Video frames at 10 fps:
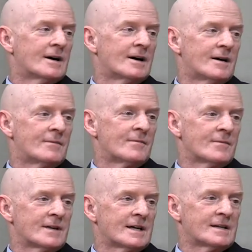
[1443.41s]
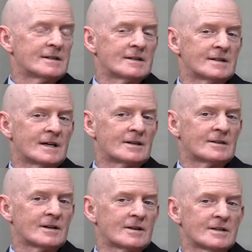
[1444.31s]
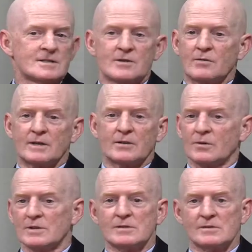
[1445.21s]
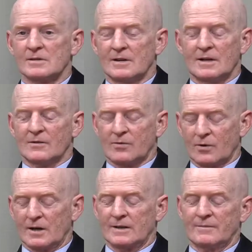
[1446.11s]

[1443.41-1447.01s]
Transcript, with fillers: um, then then there is no recourse for it.